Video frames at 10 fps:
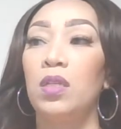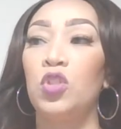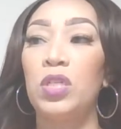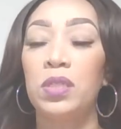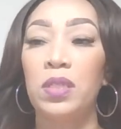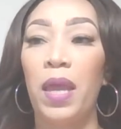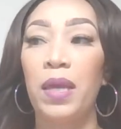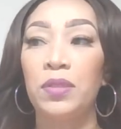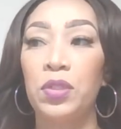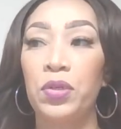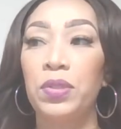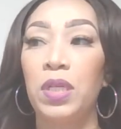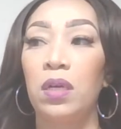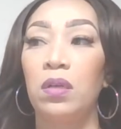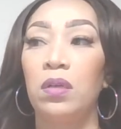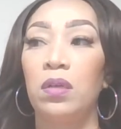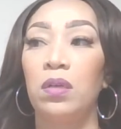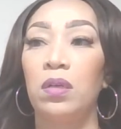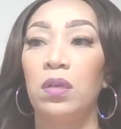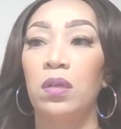Jesus answered
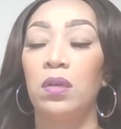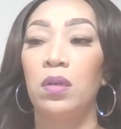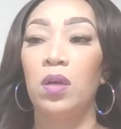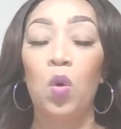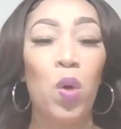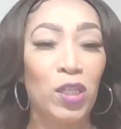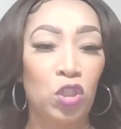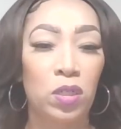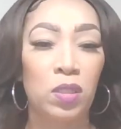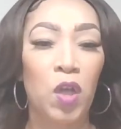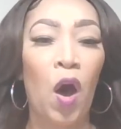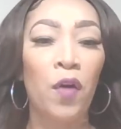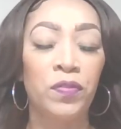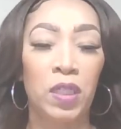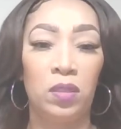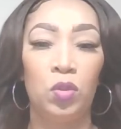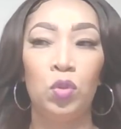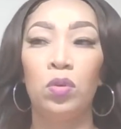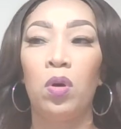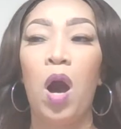questions often.
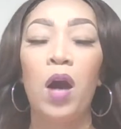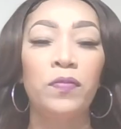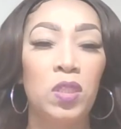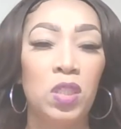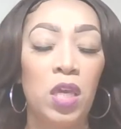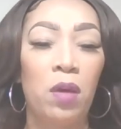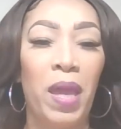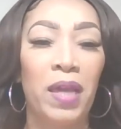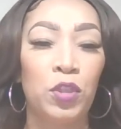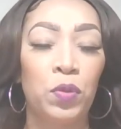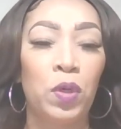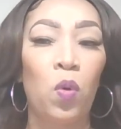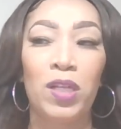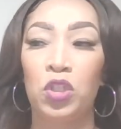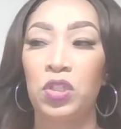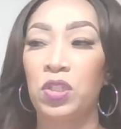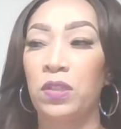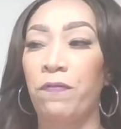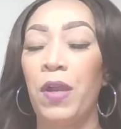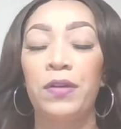You'll often see him answering questions to
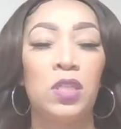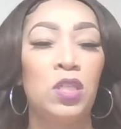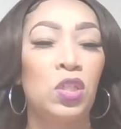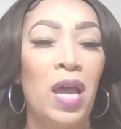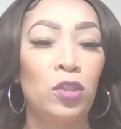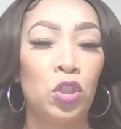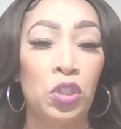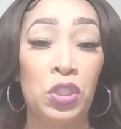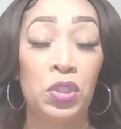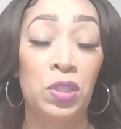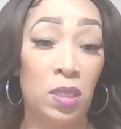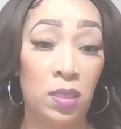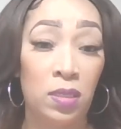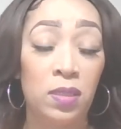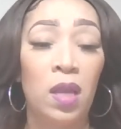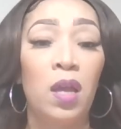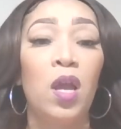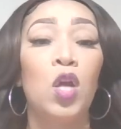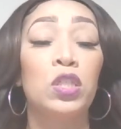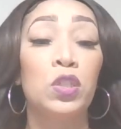the Pharisees, Sadducees,
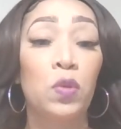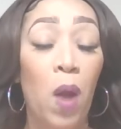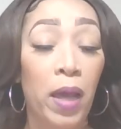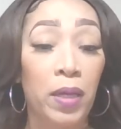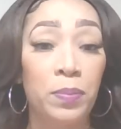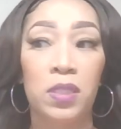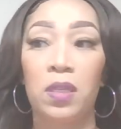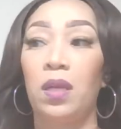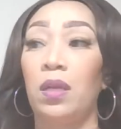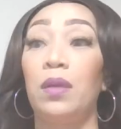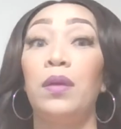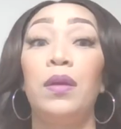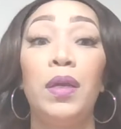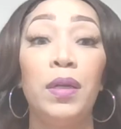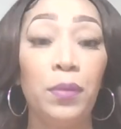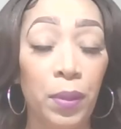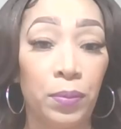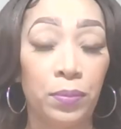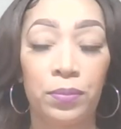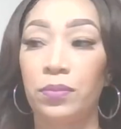scribes, and crew.